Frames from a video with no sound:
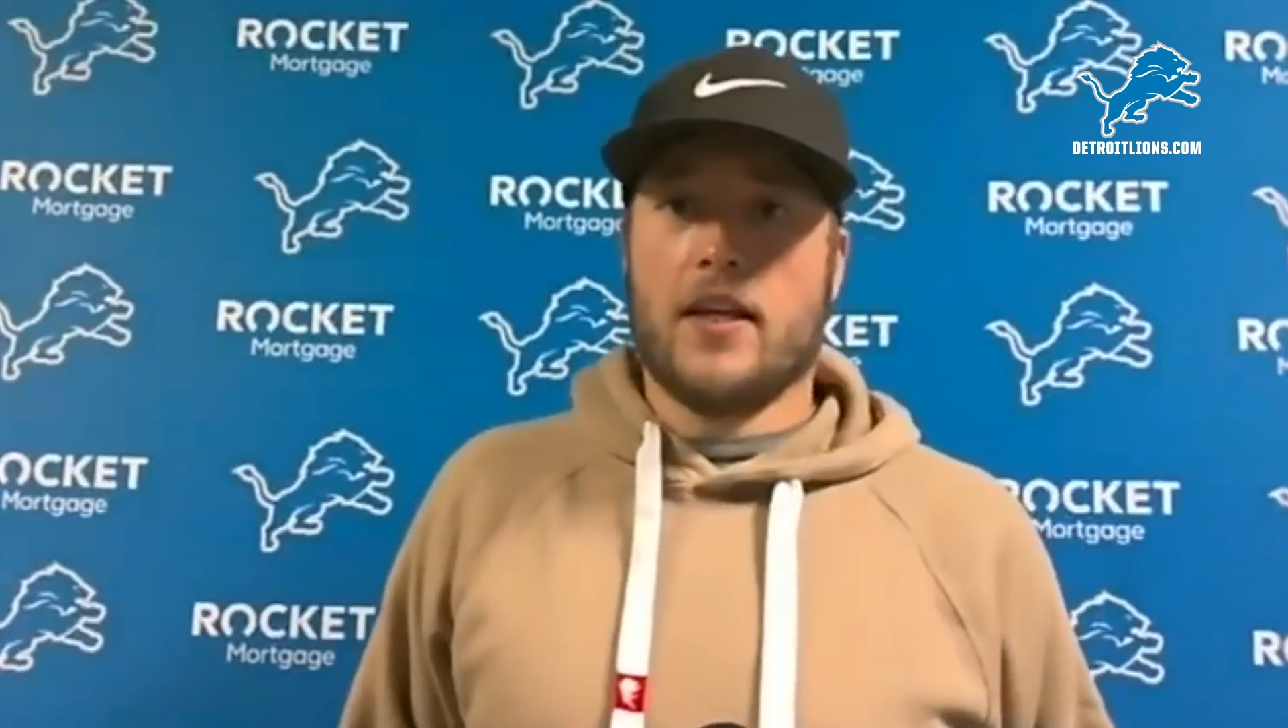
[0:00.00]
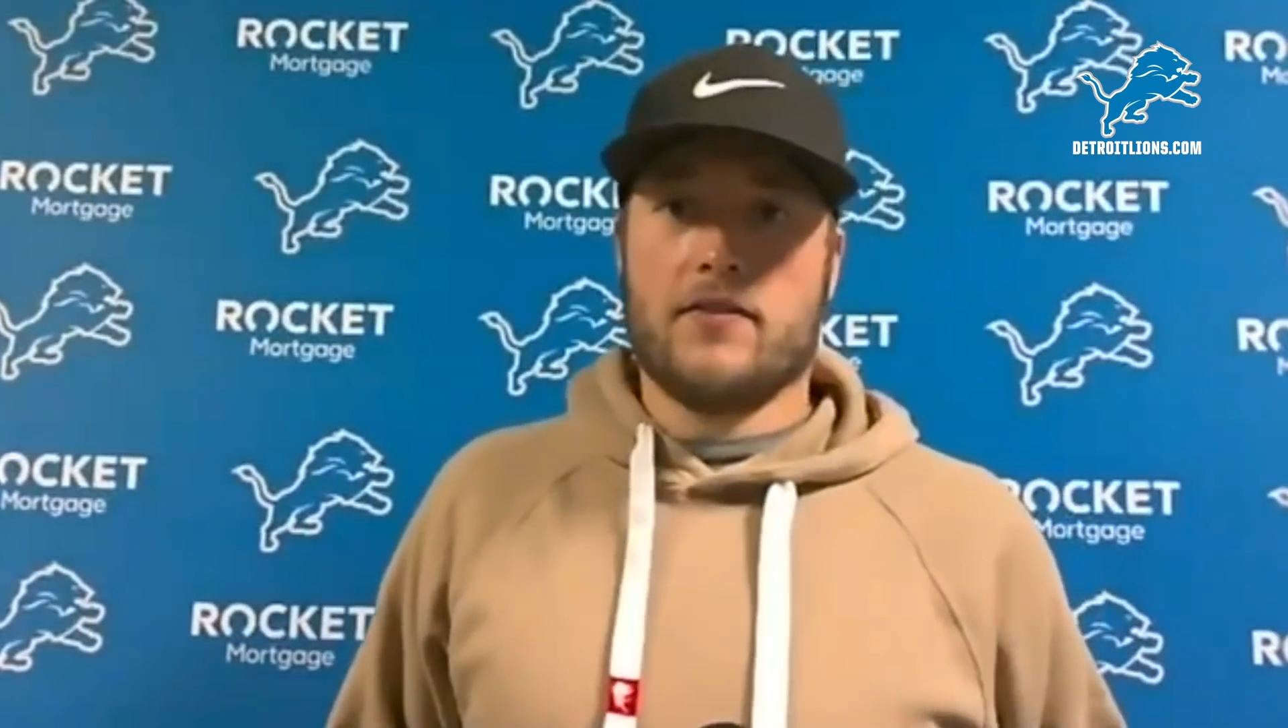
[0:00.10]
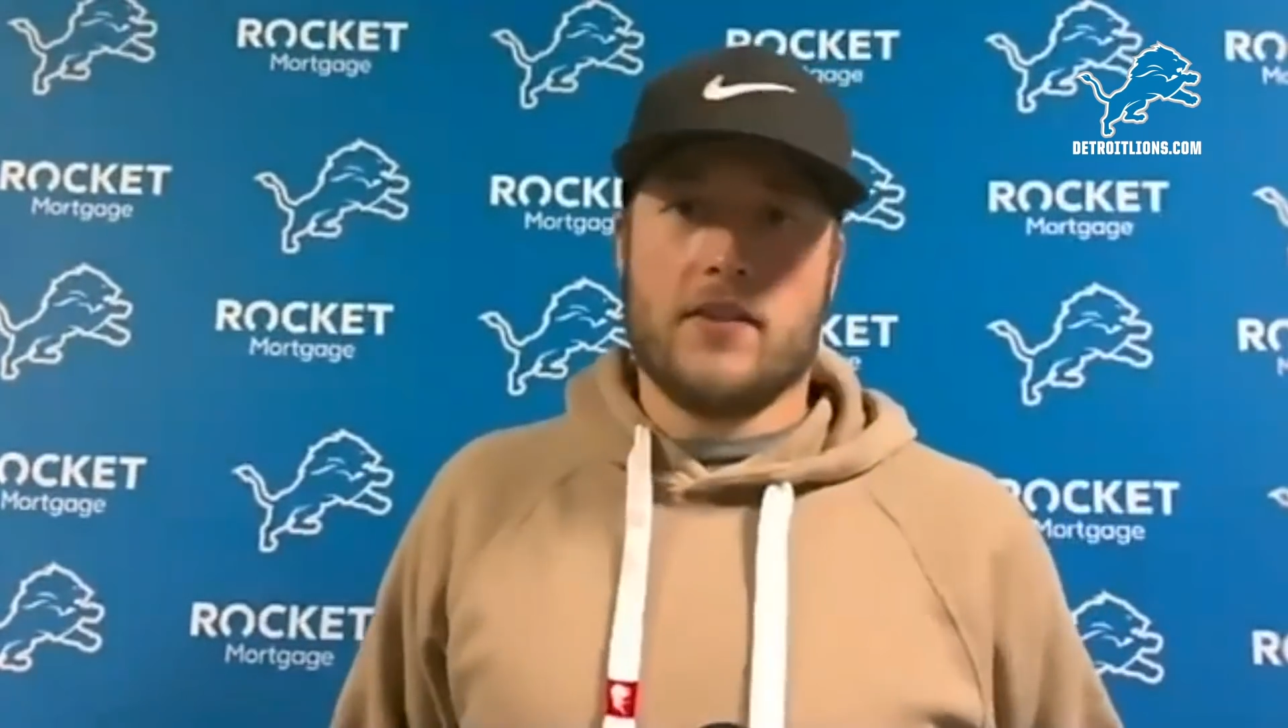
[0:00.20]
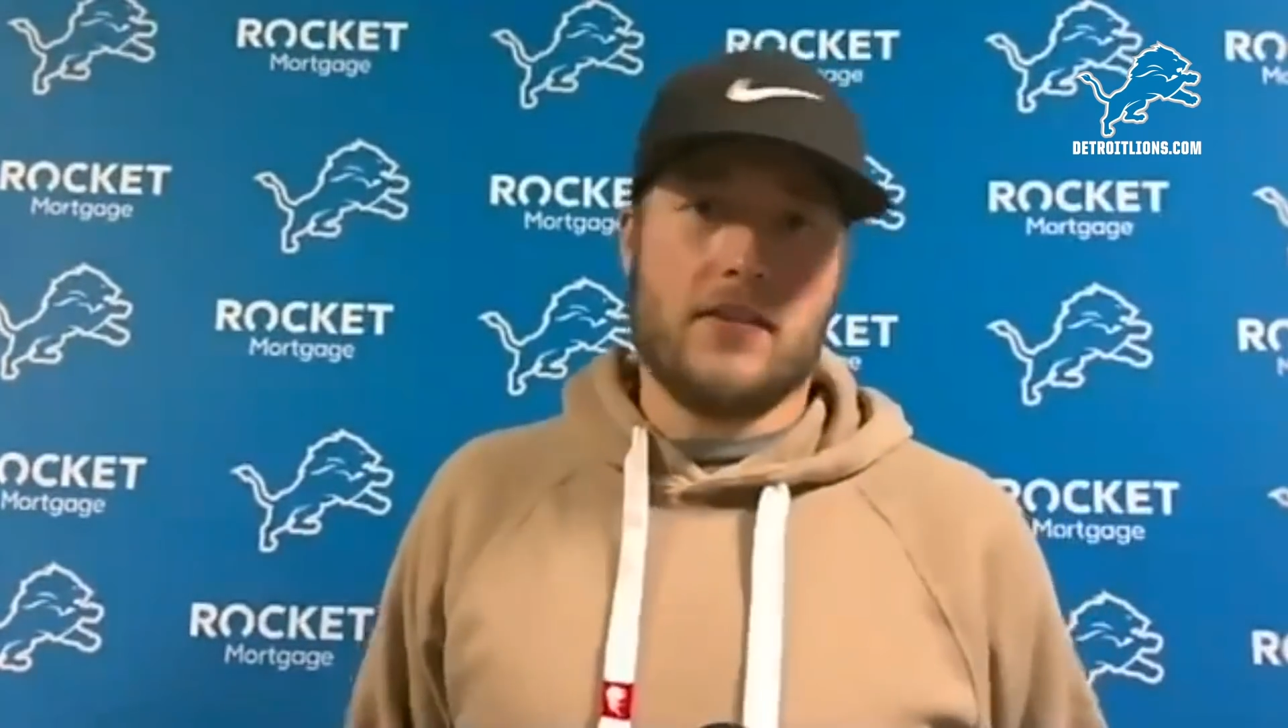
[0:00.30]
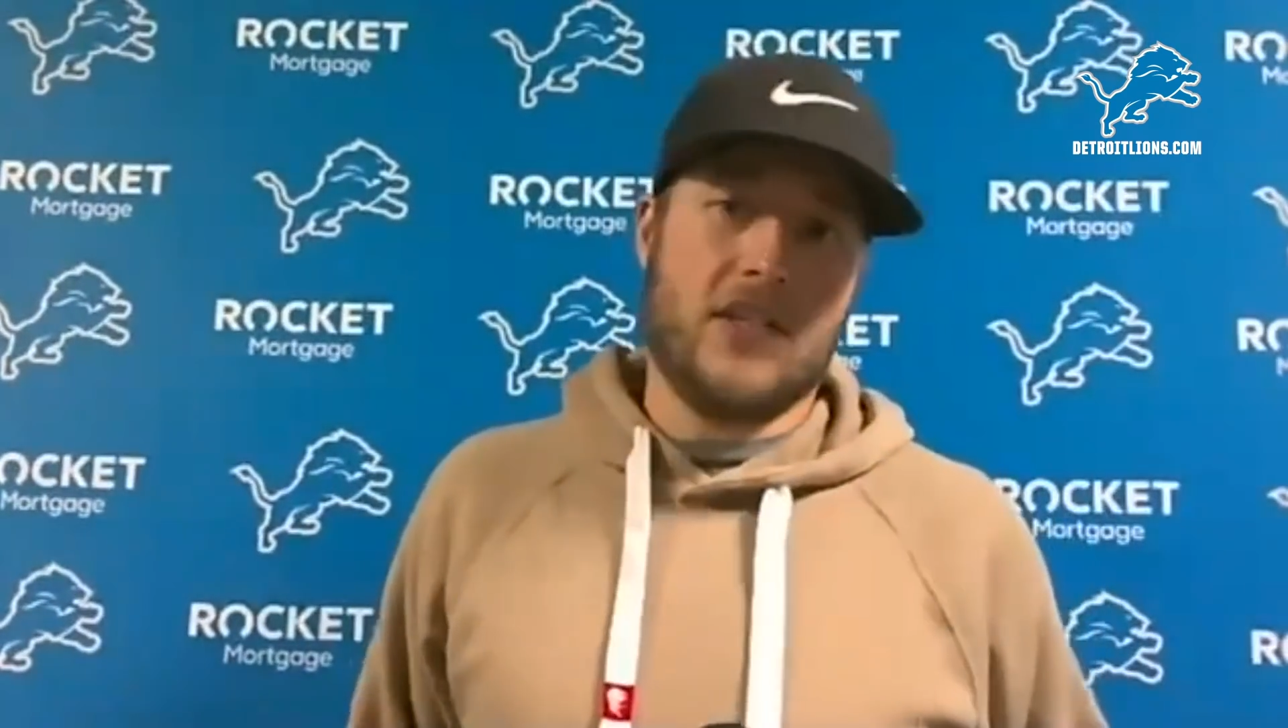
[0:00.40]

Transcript: gives us the